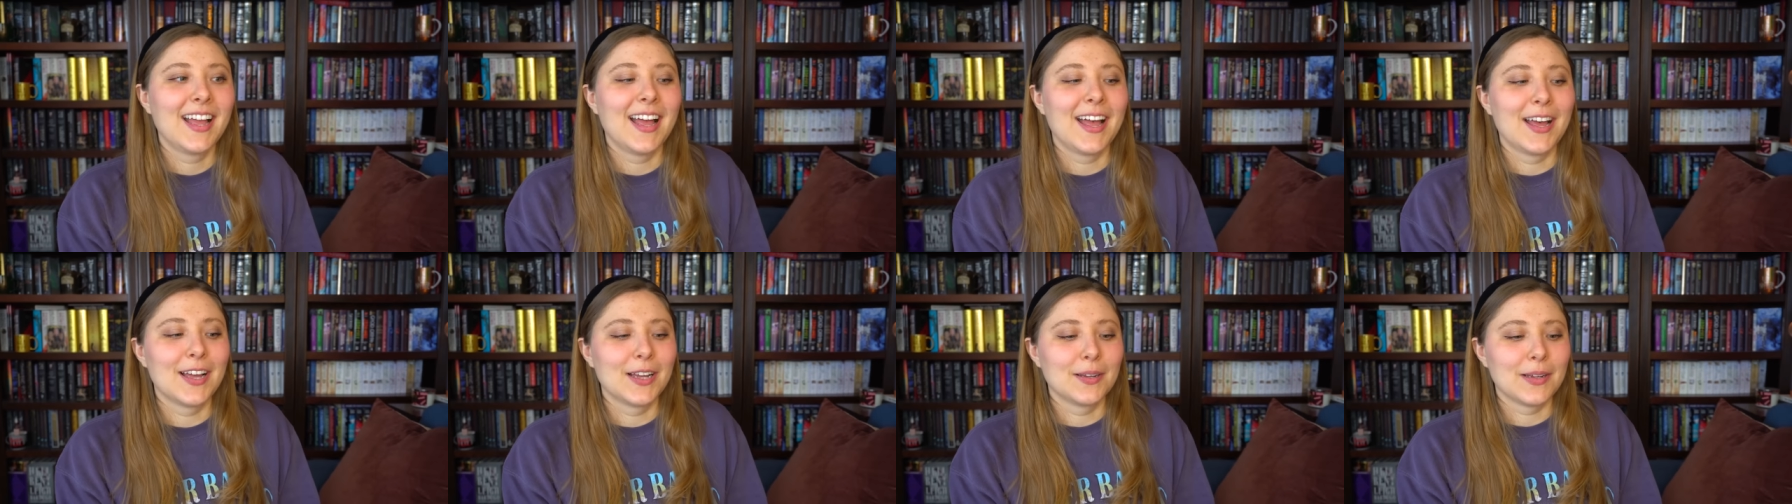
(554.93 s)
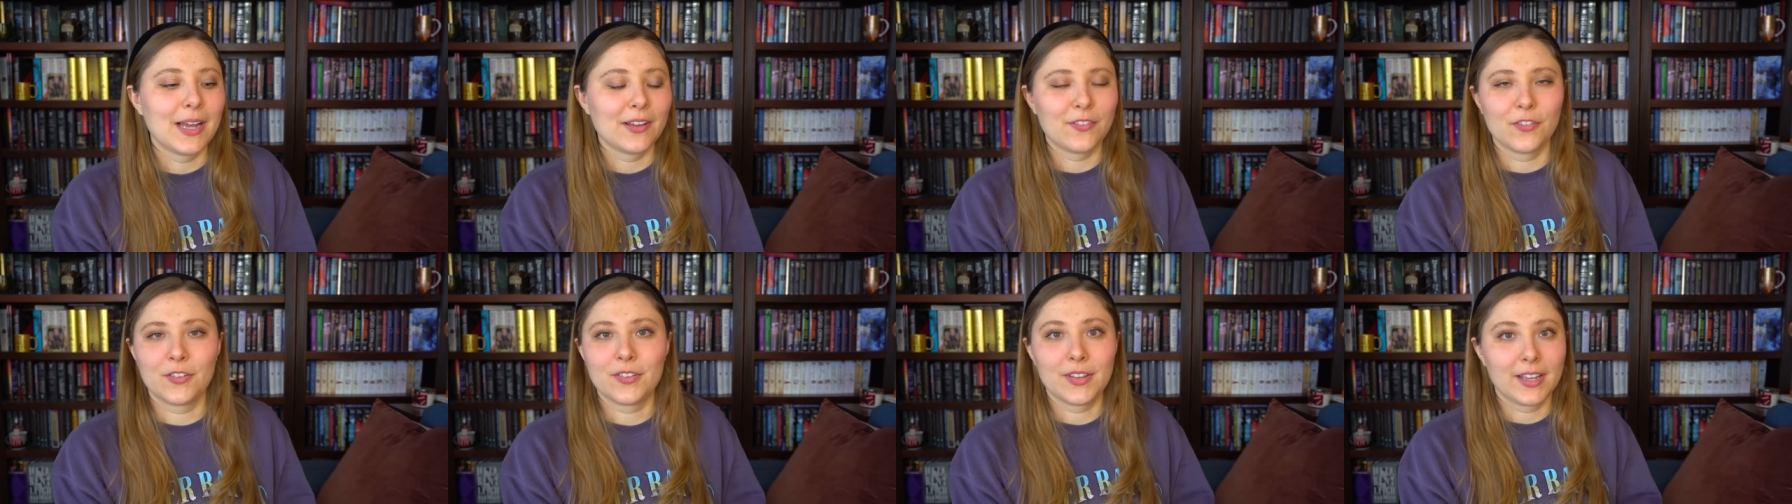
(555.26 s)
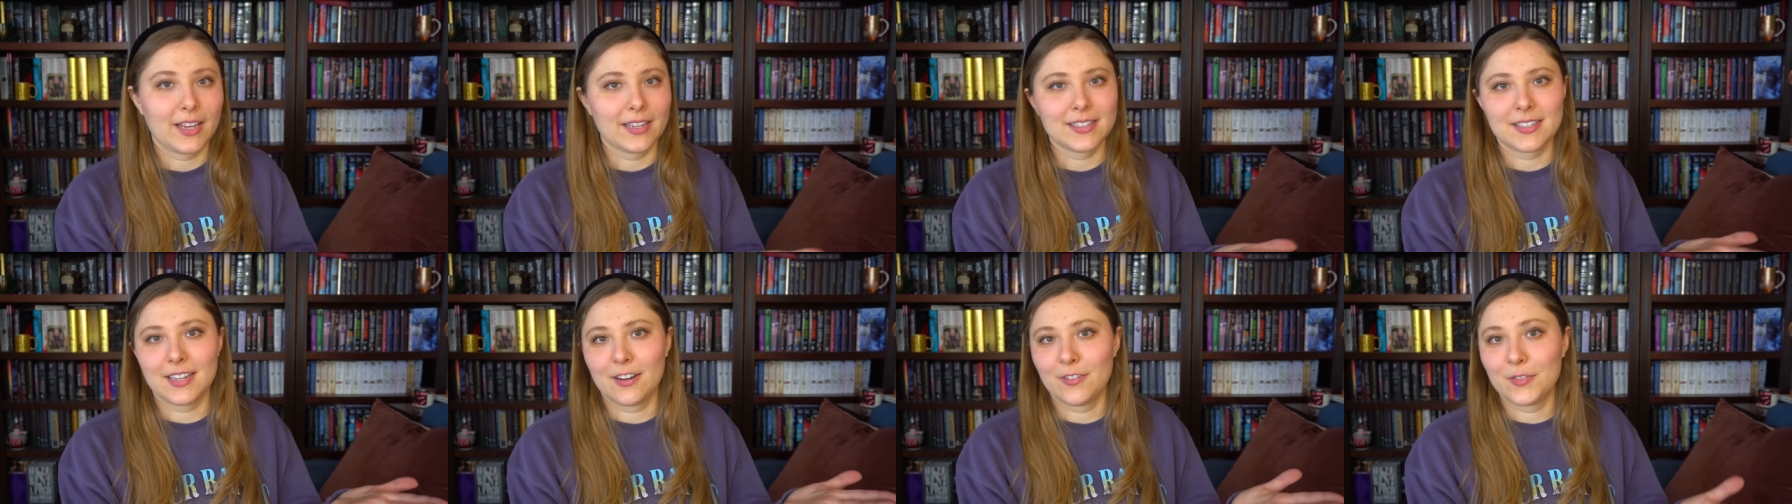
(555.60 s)
I have,
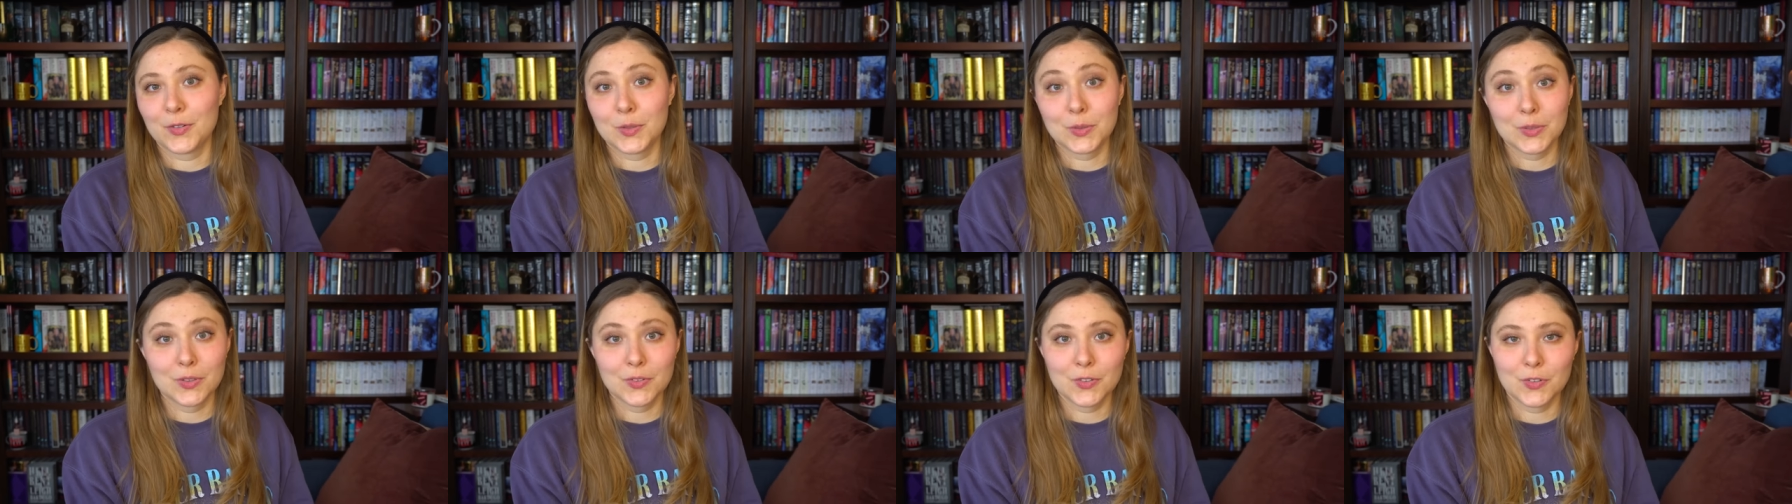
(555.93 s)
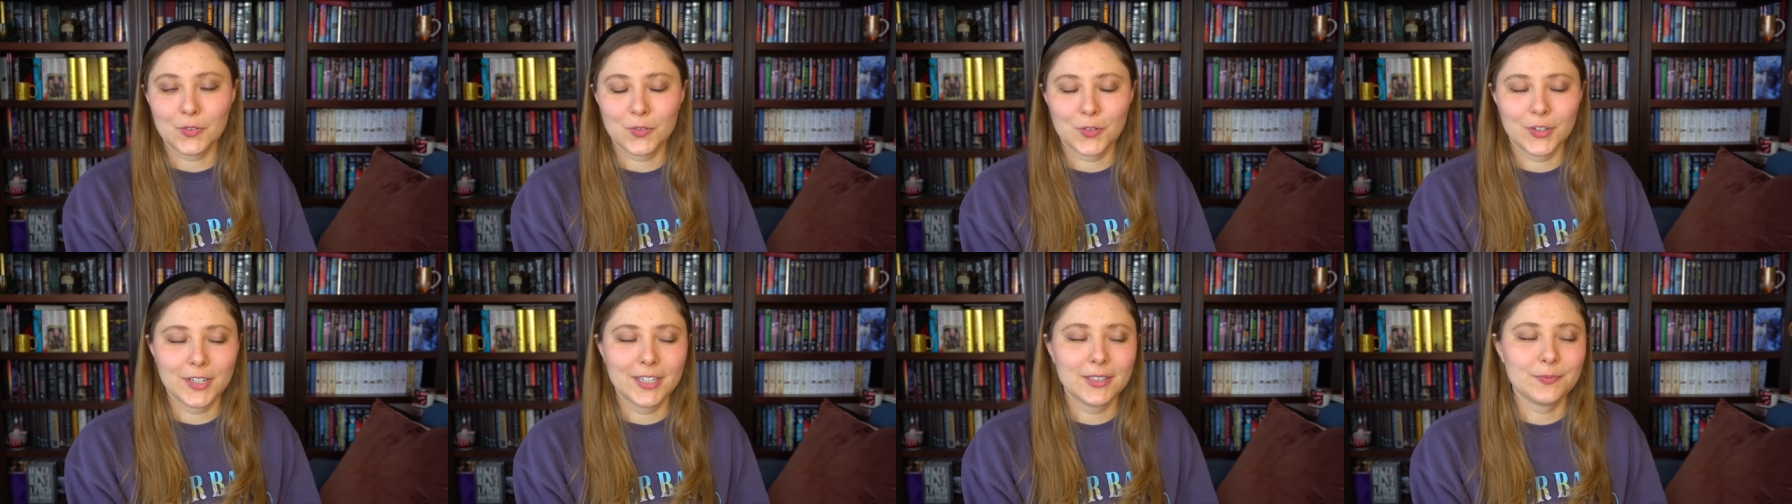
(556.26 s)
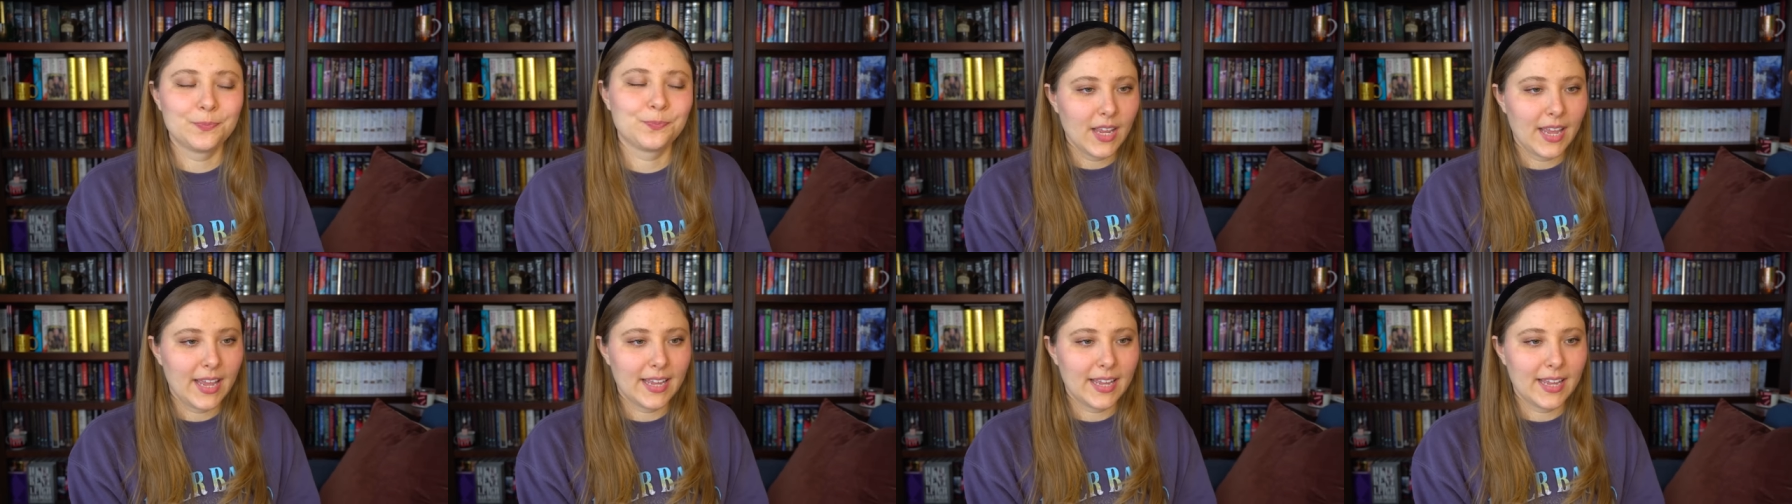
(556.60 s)
like I said, a full review for it.